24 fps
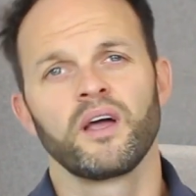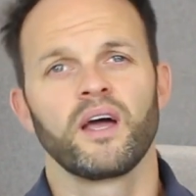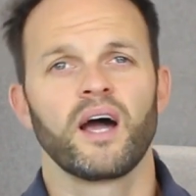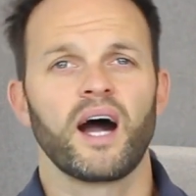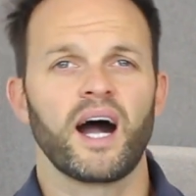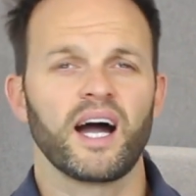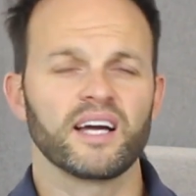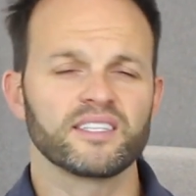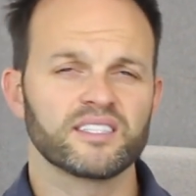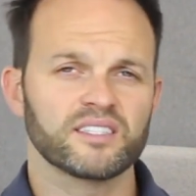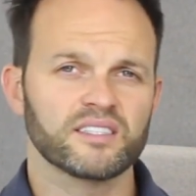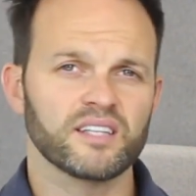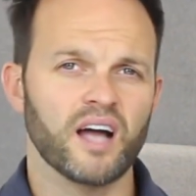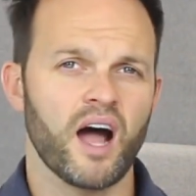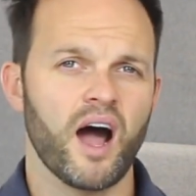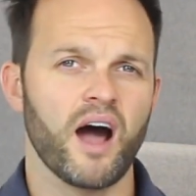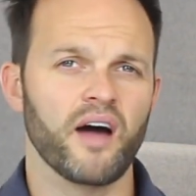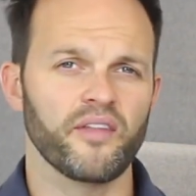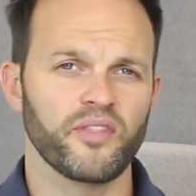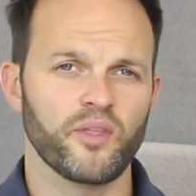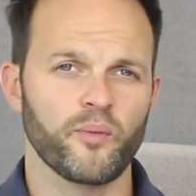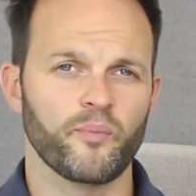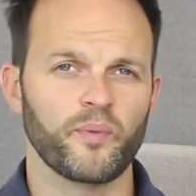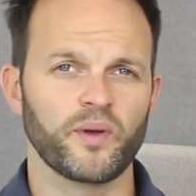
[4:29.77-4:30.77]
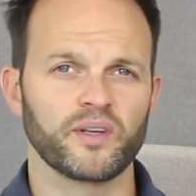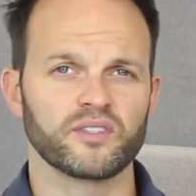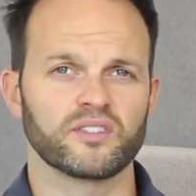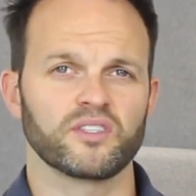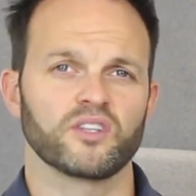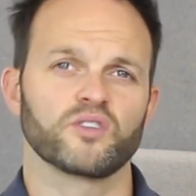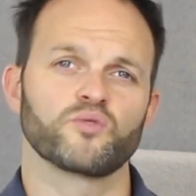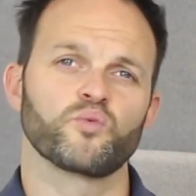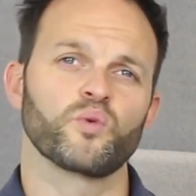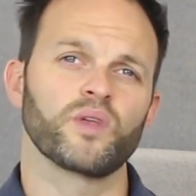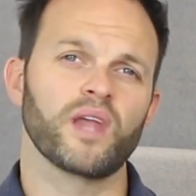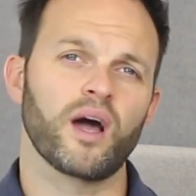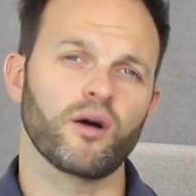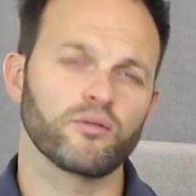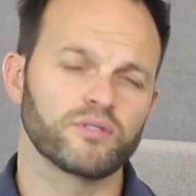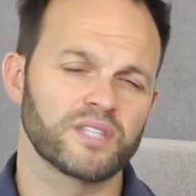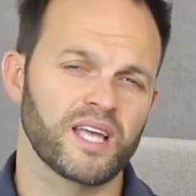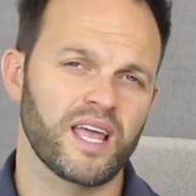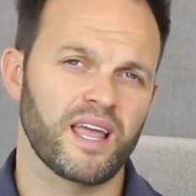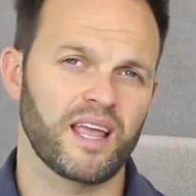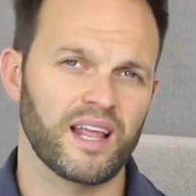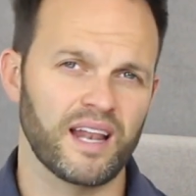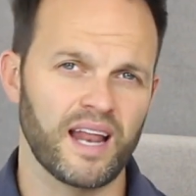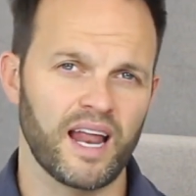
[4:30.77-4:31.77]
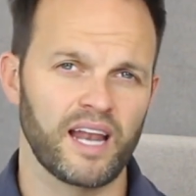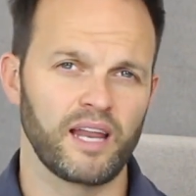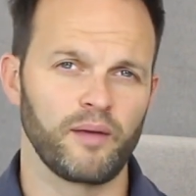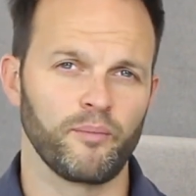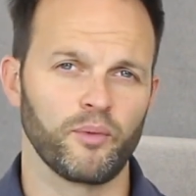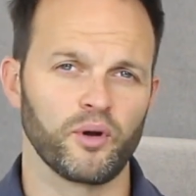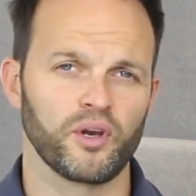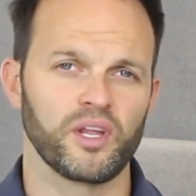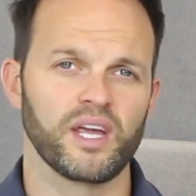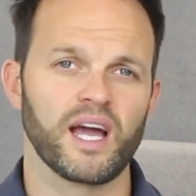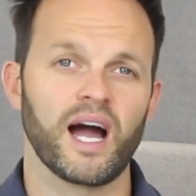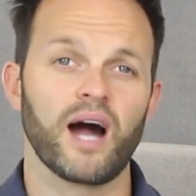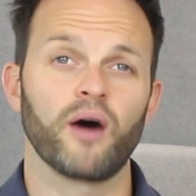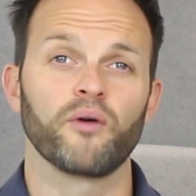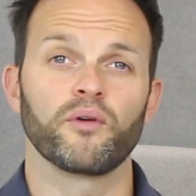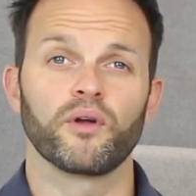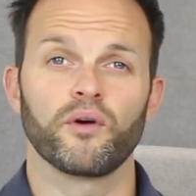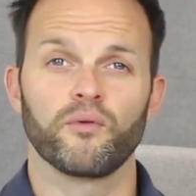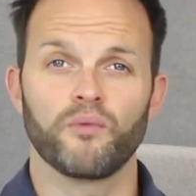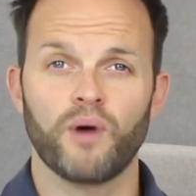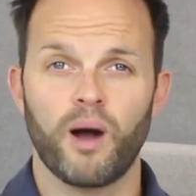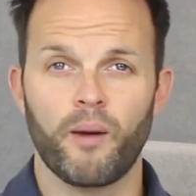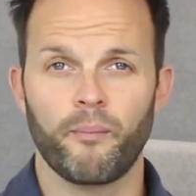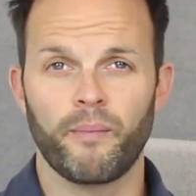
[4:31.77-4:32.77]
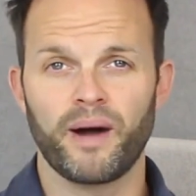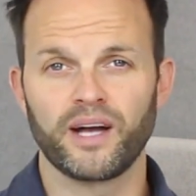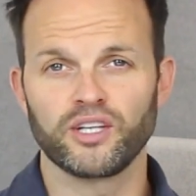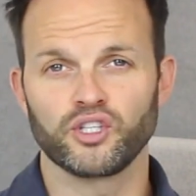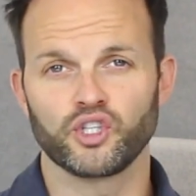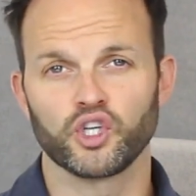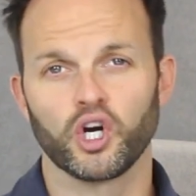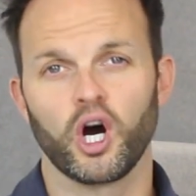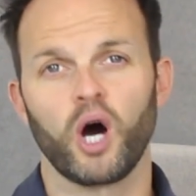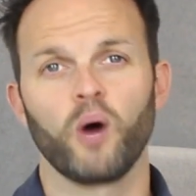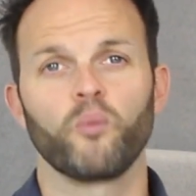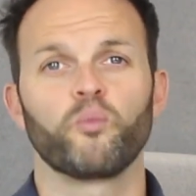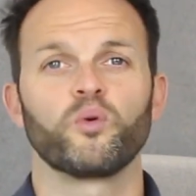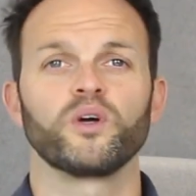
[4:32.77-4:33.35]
I started the business without taking any money out around my job.